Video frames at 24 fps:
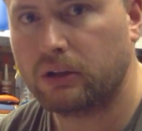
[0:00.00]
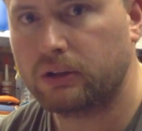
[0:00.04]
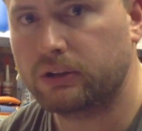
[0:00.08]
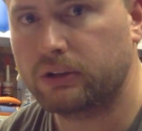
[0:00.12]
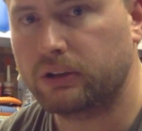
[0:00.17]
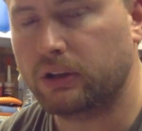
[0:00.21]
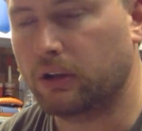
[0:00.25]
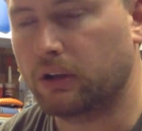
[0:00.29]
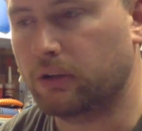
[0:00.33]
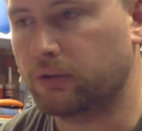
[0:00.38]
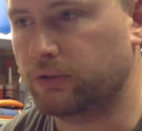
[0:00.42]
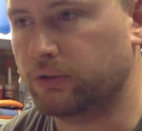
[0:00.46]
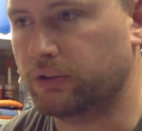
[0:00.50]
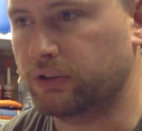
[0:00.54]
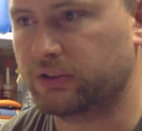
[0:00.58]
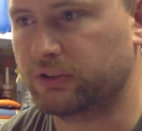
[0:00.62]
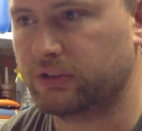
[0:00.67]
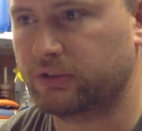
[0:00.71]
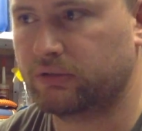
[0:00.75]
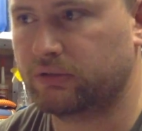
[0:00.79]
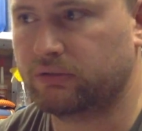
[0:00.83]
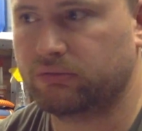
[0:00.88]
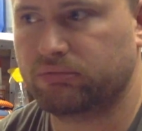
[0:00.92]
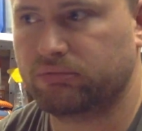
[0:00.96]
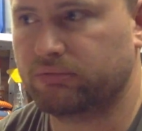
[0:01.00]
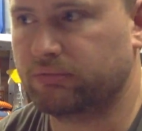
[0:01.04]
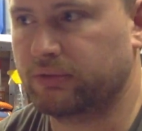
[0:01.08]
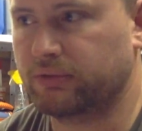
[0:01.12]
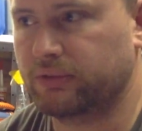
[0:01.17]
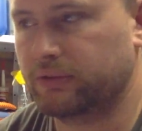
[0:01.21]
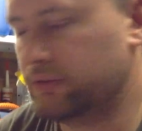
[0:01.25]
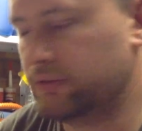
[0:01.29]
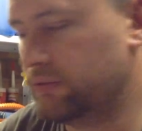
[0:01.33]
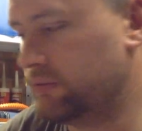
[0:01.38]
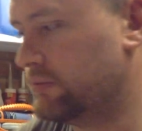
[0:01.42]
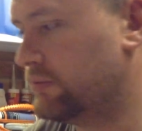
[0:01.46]
you know, just
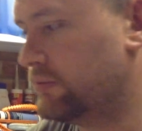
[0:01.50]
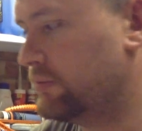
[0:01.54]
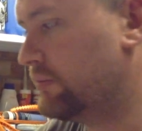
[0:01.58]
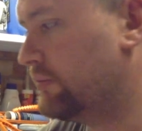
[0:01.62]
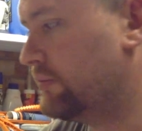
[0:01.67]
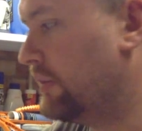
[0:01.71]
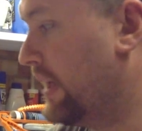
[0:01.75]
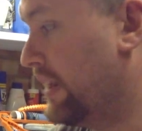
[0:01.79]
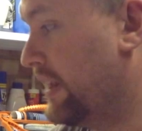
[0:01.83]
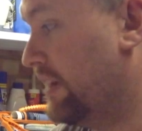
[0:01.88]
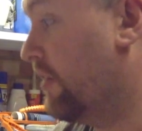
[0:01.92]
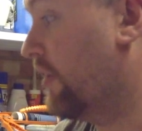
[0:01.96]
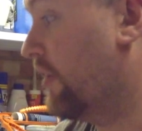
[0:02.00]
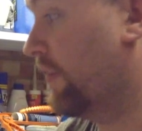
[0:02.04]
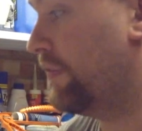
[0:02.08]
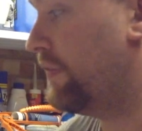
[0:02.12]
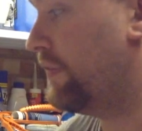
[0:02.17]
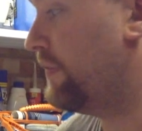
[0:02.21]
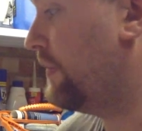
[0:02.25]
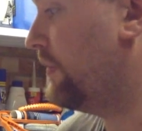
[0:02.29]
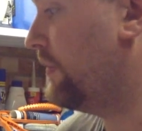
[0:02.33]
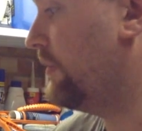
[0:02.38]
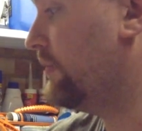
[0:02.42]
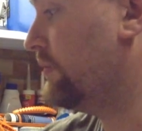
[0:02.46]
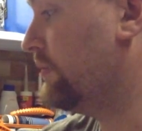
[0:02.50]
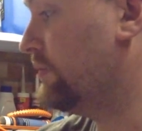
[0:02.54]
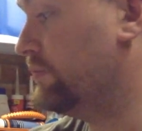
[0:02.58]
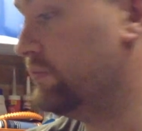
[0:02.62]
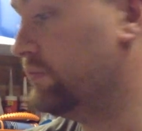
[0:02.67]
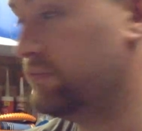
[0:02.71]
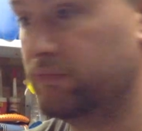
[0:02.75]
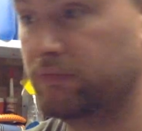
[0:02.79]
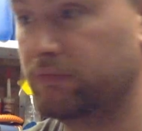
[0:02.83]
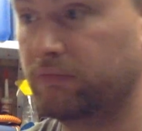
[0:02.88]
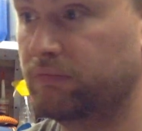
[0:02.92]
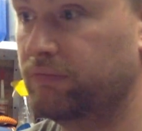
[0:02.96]
enough,
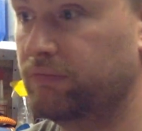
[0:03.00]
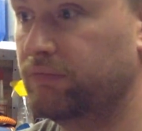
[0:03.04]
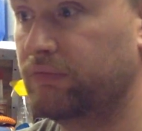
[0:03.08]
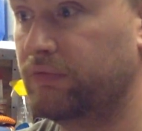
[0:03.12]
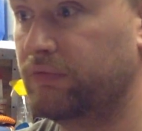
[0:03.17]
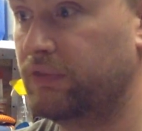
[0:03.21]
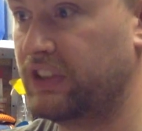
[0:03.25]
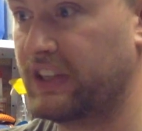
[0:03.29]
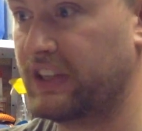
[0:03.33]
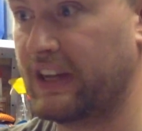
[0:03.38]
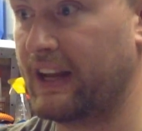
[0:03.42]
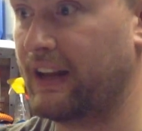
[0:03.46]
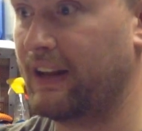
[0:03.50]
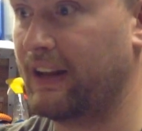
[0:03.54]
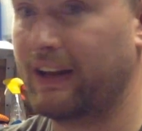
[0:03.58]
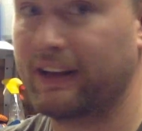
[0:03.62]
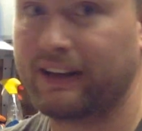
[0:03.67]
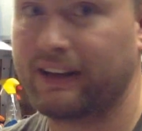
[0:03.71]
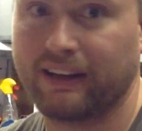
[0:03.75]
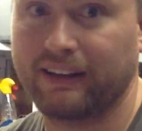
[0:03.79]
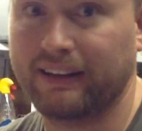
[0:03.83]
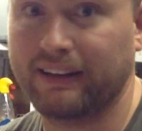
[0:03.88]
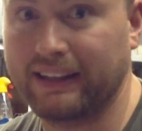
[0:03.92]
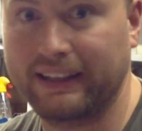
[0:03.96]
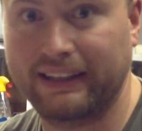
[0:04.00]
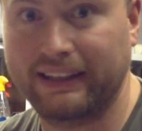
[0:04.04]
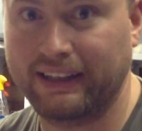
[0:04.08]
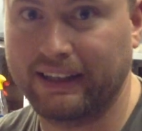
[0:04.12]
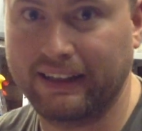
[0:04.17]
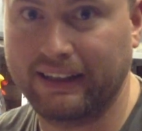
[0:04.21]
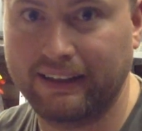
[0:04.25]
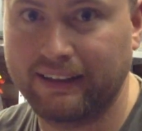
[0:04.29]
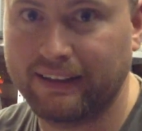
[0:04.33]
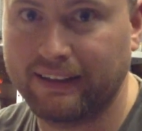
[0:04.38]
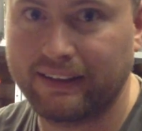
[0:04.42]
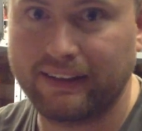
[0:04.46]
say like a
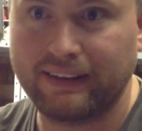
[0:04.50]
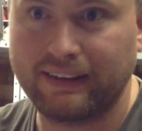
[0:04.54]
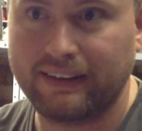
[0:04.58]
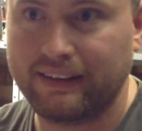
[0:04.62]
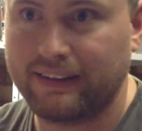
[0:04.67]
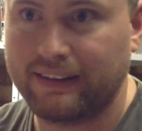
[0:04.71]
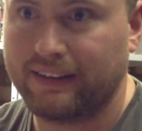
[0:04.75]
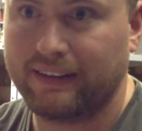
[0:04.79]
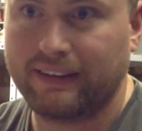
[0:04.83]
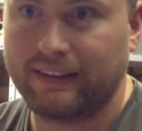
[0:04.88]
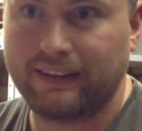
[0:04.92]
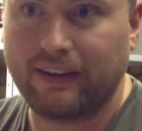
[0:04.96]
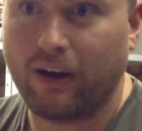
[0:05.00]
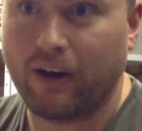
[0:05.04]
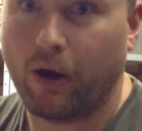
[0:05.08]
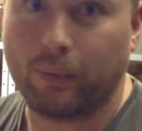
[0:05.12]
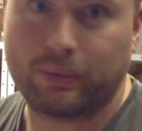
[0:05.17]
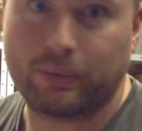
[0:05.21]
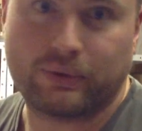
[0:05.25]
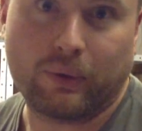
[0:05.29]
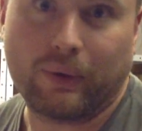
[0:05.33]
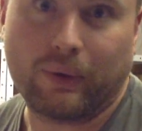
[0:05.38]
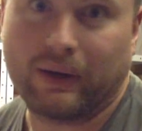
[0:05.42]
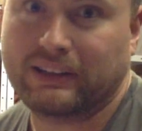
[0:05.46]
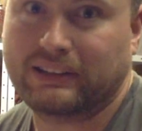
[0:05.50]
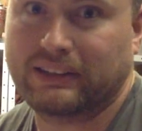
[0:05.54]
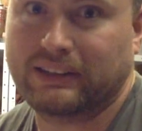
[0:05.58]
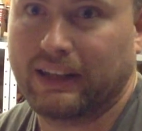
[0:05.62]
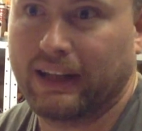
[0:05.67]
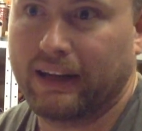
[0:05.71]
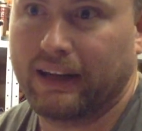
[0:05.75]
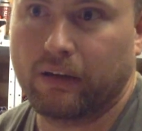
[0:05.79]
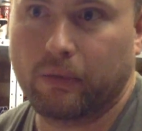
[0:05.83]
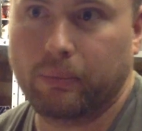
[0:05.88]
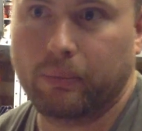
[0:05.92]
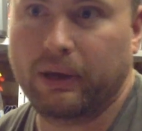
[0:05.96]
leaky
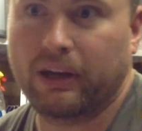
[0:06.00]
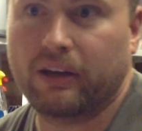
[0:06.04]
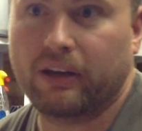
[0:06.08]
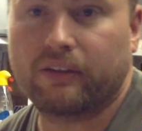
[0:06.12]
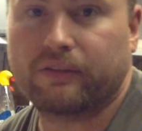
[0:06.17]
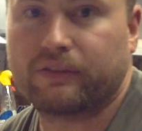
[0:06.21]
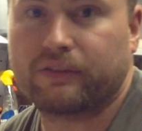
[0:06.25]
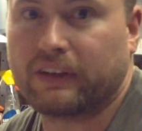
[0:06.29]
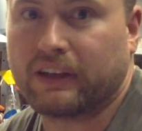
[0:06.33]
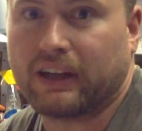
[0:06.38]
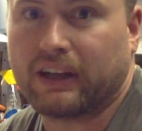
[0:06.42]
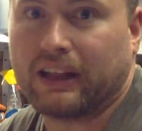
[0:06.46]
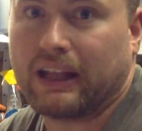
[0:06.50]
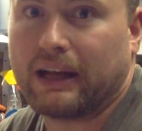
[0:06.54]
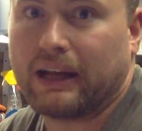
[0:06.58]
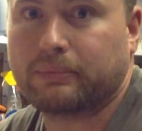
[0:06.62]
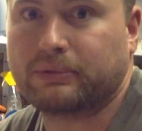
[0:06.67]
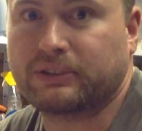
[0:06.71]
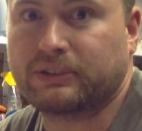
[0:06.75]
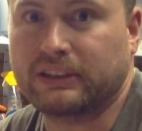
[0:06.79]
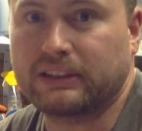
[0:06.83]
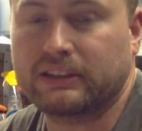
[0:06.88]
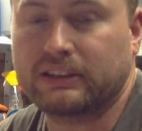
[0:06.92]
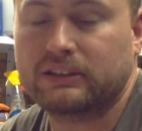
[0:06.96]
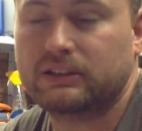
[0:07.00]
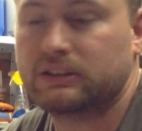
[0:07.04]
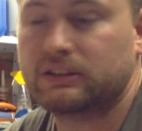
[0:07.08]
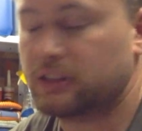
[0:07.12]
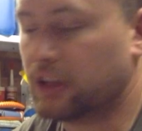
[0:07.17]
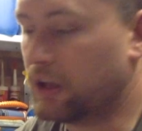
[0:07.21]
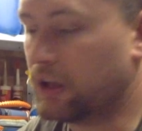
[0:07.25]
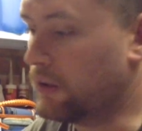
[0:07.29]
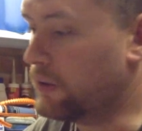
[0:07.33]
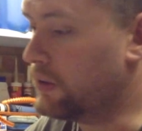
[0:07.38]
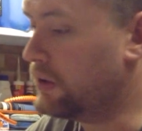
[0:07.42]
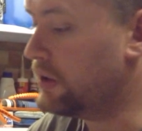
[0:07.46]
opto-isolator would be enough to collapse it.
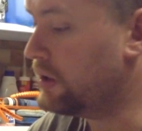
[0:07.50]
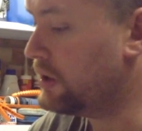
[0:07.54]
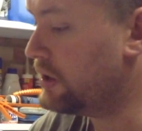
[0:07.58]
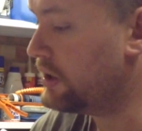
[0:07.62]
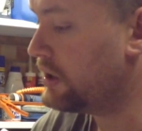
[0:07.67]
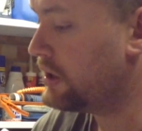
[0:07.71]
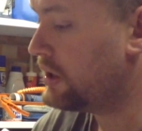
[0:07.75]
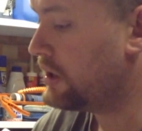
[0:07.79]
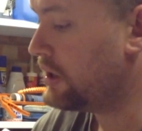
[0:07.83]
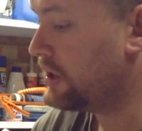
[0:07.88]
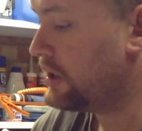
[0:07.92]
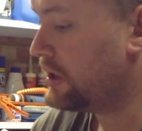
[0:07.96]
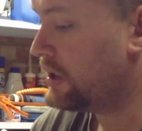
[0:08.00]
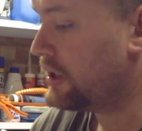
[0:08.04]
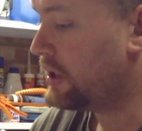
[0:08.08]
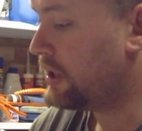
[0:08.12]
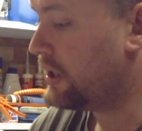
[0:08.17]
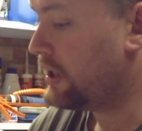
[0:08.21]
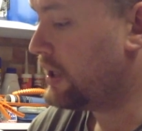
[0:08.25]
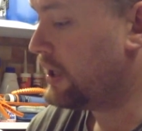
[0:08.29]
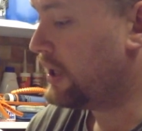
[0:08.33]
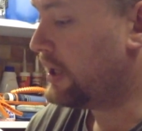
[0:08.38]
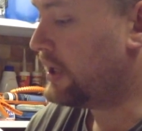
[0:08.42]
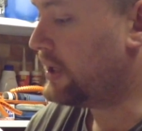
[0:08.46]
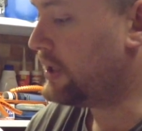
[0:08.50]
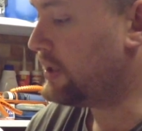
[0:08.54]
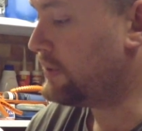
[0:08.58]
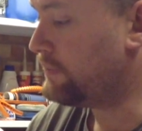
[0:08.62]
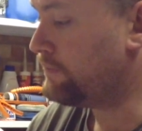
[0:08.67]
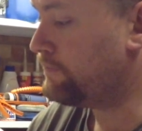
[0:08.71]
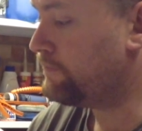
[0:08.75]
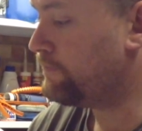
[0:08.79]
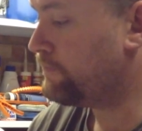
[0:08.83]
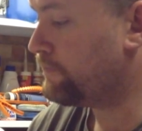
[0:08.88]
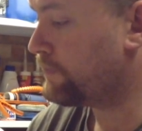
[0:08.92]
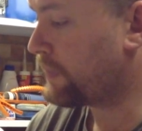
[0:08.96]
So I
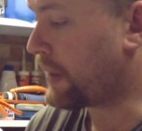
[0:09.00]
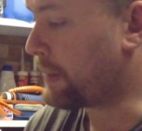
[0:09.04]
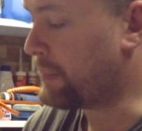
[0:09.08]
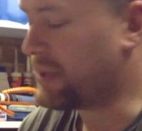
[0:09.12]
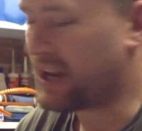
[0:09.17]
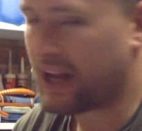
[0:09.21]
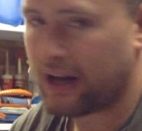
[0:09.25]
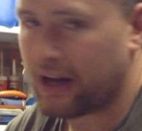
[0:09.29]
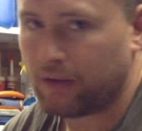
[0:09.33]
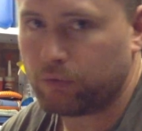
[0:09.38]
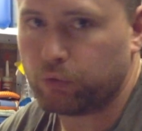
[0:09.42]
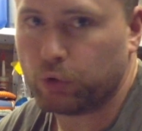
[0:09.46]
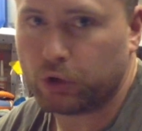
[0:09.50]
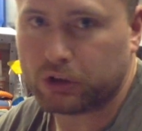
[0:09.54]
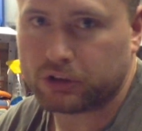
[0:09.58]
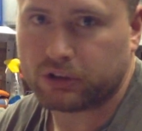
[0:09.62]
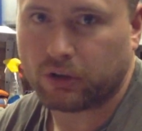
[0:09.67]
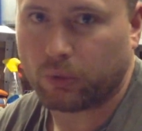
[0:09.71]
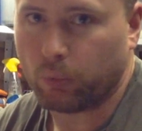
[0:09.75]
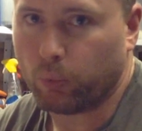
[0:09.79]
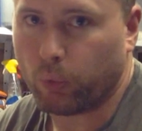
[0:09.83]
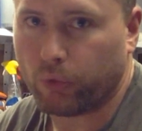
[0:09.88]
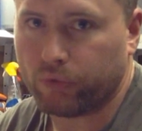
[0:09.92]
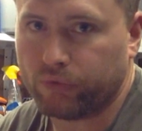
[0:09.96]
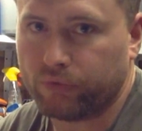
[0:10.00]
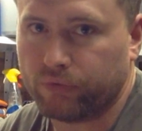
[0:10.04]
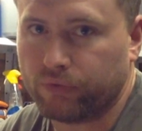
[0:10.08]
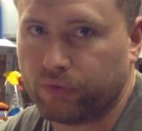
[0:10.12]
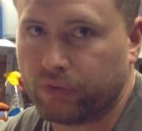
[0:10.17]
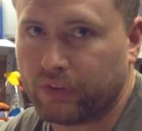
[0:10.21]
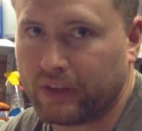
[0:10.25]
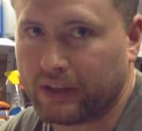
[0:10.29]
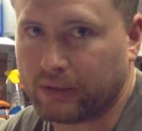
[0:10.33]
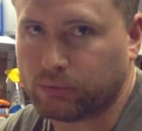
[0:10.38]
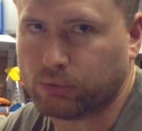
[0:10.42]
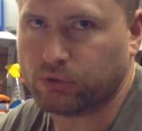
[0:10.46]
mean, I have worked on
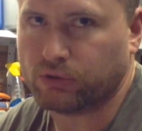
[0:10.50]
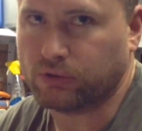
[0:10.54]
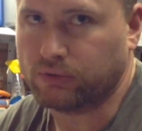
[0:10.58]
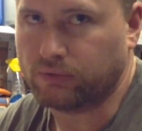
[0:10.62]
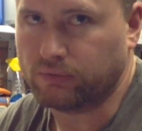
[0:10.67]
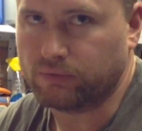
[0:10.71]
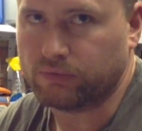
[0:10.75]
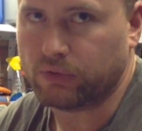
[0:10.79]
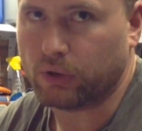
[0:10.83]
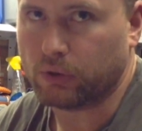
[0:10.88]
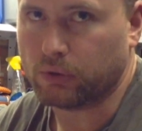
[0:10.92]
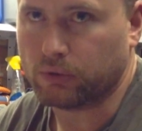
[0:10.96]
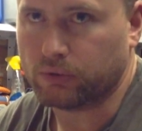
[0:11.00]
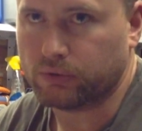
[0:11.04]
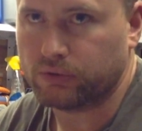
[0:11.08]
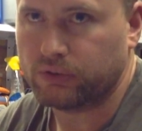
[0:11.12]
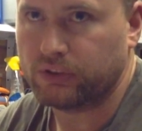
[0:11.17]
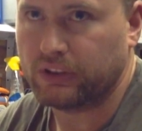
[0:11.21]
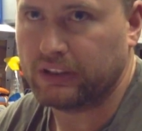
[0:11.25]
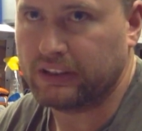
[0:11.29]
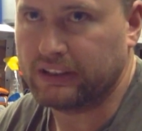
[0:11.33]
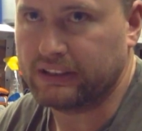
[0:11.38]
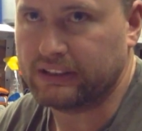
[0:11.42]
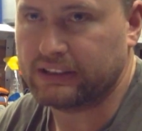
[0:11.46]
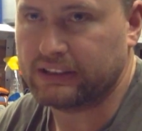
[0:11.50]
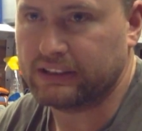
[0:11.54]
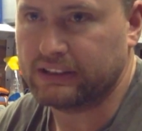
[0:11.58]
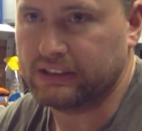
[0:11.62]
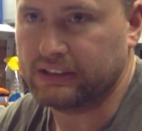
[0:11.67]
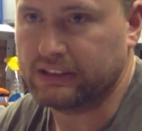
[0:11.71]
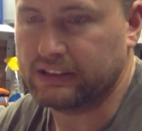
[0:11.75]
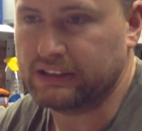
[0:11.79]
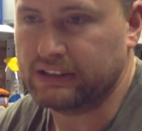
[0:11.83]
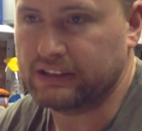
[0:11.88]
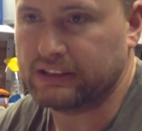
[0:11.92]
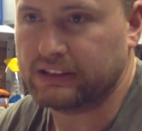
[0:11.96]
1000 volt
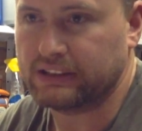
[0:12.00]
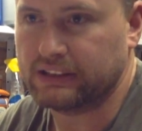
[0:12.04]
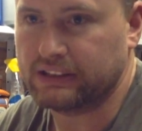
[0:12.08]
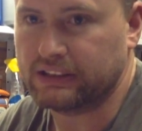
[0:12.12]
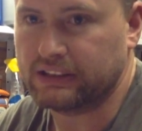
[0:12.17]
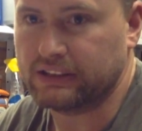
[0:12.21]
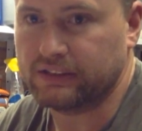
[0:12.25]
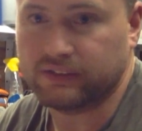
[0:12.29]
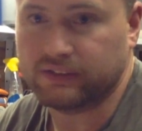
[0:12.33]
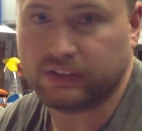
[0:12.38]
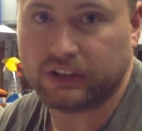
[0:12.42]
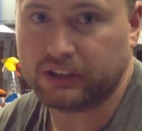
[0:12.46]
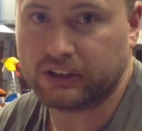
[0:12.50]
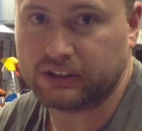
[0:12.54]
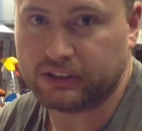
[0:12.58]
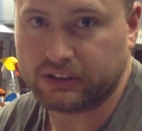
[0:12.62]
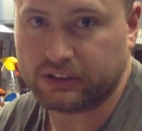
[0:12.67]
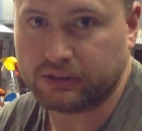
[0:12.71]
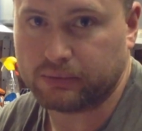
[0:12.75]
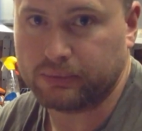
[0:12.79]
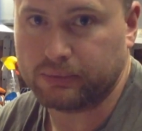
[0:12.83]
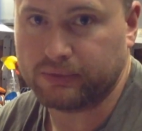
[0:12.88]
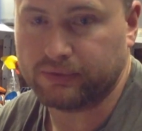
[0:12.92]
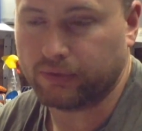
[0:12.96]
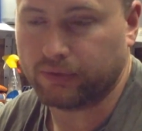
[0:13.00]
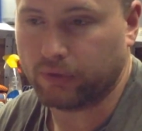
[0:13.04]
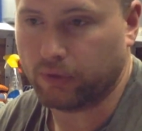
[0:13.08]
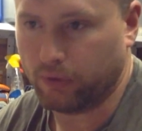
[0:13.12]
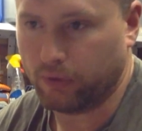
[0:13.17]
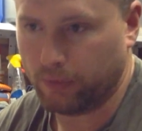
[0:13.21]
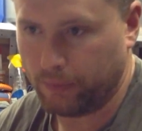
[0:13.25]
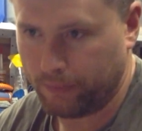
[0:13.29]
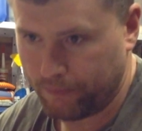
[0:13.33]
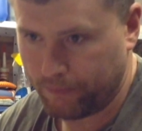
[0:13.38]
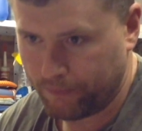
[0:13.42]
DC-DC converters before